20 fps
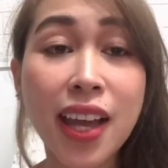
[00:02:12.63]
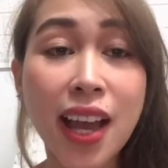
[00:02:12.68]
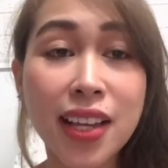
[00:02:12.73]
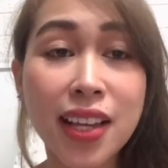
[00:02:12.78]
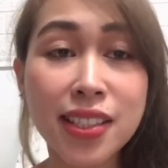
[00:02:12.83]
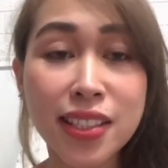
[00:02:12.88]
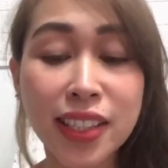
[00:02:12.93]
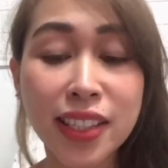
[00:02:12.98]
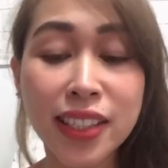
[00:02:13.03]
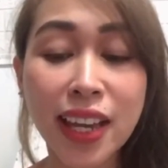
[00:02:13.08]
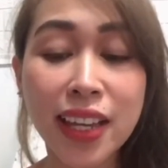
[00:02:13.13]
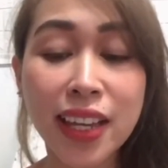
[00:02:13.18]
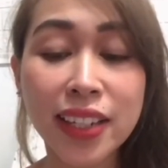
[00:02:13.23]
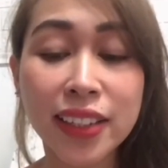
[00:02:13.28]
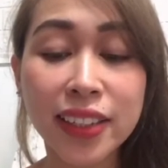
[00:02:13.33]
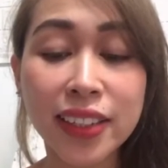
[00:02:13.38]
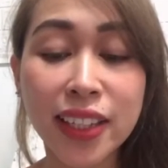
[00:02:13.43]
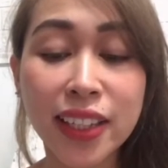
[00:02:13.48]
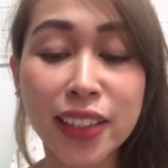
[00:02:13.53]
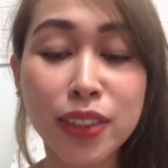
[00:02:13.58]
As the
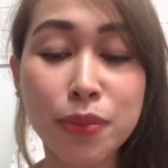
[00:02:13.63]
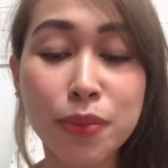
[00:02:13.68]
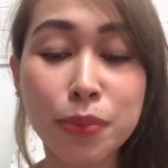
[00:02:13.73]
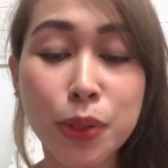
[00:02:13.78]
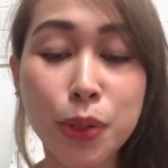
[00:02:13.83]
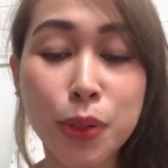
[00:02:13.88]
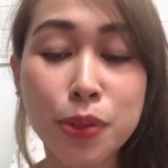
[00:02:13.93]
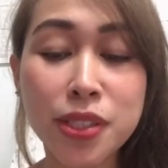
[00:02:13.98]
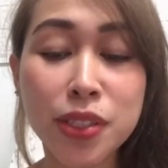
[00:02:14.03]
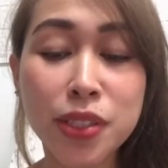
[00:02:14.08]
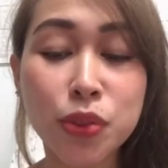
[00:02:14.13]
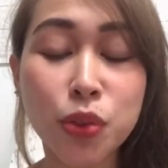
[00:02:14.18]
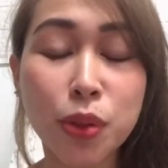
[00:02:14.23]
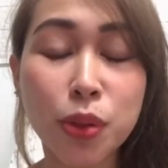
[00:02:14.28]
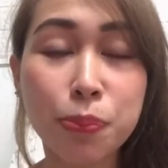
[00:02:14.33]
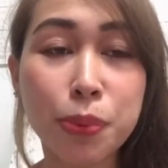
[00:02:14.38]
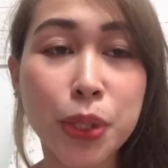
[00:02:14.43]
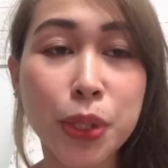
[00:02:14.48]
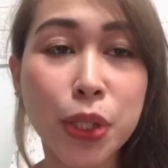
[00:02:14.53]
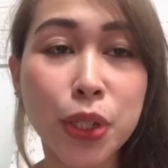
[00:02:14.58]
United Kingdom goes into
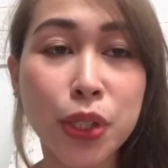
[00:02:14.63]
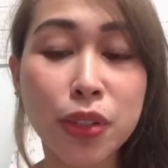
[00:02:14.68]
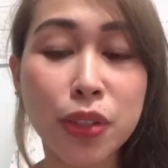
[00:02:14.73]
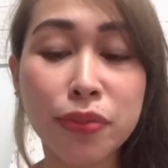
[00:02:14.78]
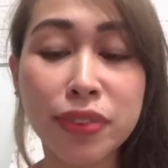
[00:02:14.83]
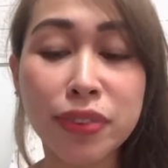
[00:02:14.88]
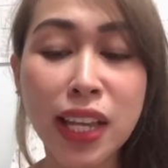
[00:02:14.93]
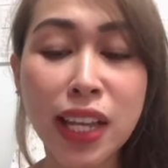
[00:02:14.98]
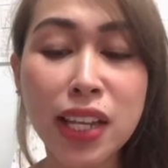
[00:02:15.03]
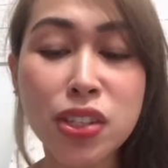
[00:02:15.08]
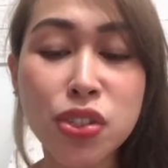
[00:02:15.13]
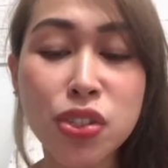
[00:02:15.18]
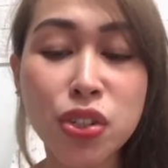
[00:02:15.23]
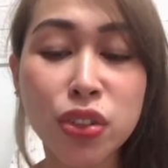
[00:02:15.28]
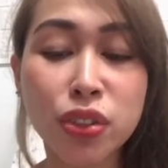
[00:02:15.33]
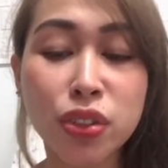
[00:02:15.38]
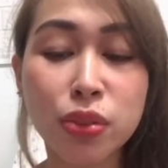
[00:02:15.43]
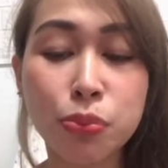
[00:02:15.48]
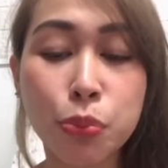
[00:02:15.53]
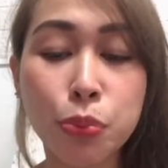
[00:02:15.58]
a period of
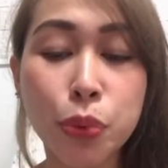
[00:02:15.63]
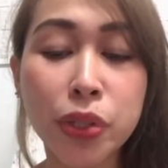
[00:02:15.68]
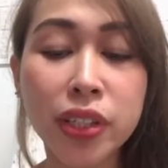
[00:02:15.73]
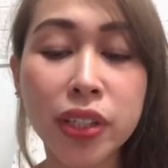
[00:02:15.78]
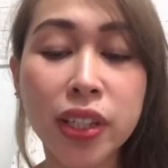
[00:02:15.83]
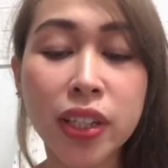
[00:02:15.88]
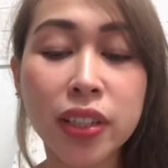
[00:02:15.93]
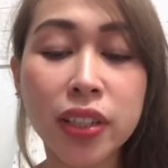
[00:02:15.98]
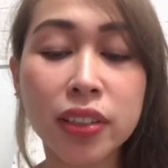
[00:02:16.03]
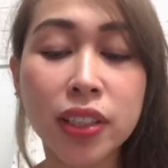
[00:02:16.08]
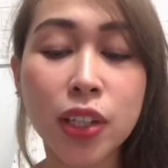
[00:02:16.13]
national mourning,